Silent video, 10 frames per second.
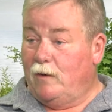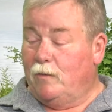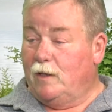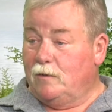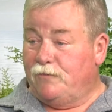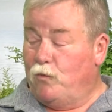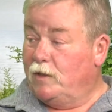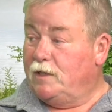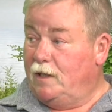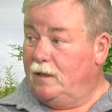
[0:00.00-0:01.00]
when I was
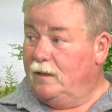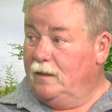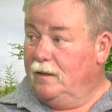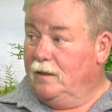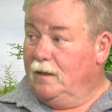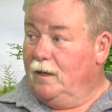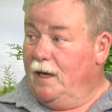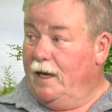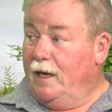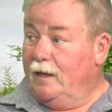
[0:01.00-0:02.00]
14.
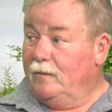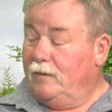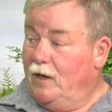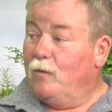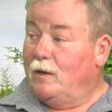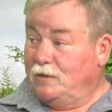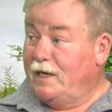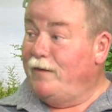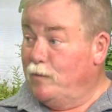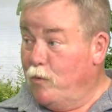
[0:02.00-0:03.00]
And, you know, I was a
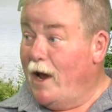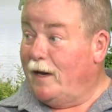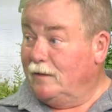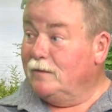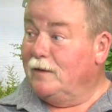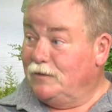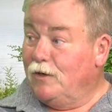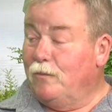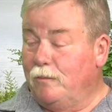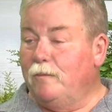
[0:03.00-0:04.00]
Navy brat.
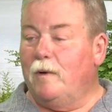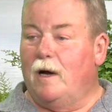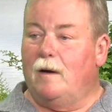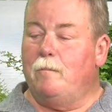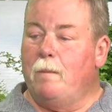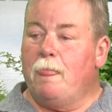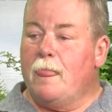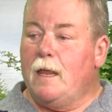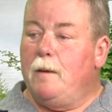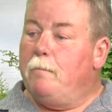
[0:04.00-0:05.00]
So, um,
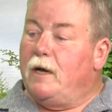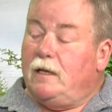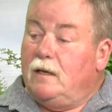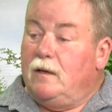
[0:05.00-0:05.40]
but